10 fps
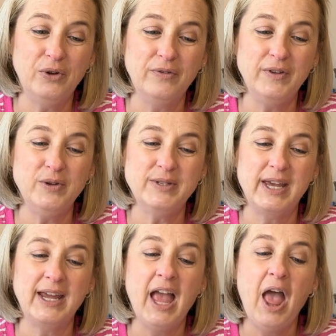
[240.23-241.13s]
your
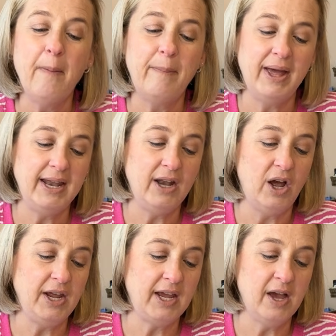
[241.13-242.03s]
fusing, but
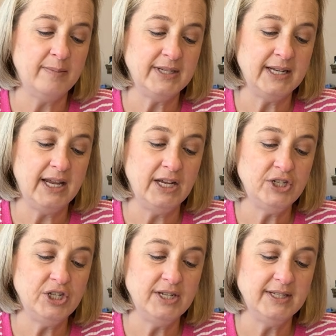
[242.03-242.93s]
it comes in
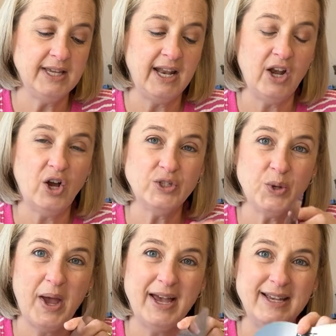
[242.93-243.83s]
inches, and it
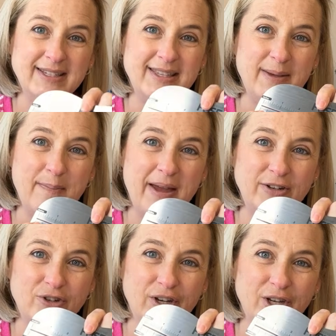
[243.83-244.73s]
also has the
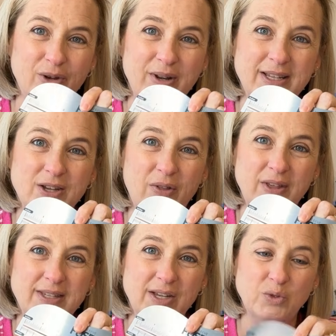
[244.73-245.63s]
metric units on
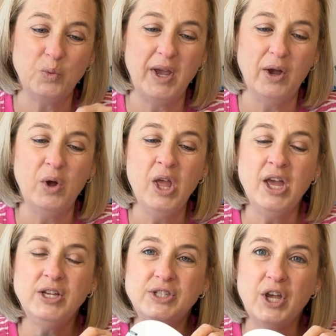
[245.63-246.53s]
this as well.
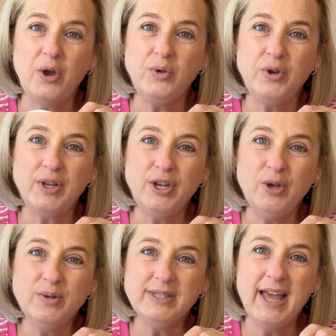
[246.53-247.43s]
So you can
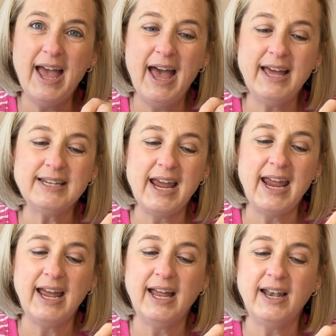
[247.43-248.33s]
use that,
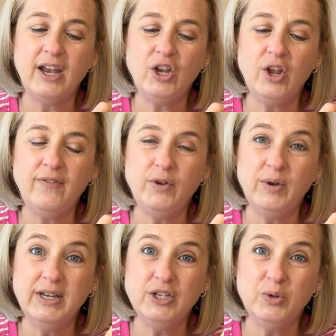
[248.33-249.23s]
and if you
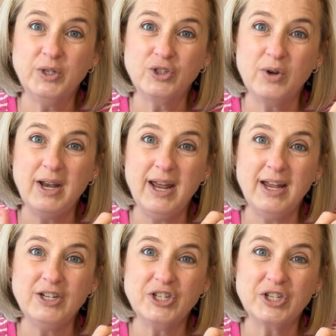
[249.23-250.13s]
need to do a straight
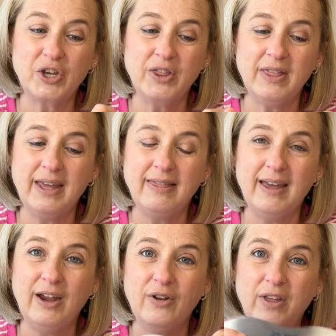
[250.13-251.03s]
edge, it's a good thing
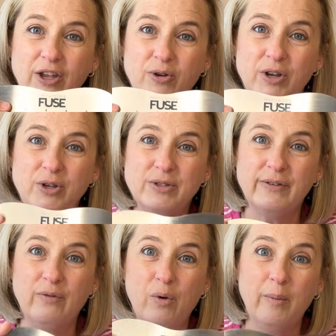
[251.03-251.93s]
there that you can use
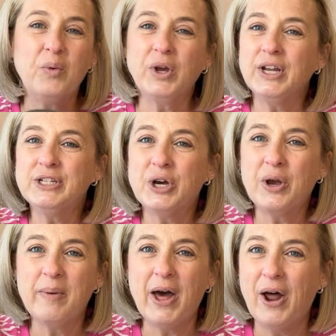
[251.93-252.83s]
it for. We're going to talk
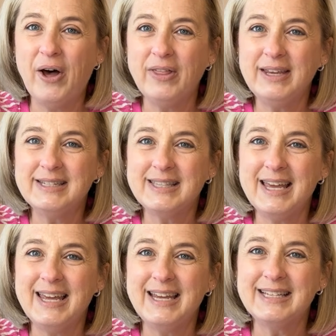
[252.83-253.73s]
about all these
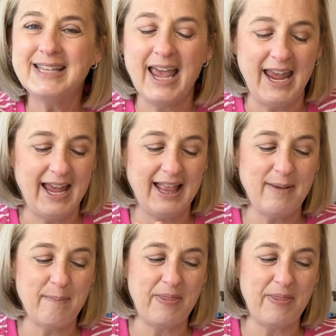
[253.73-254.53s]
things, and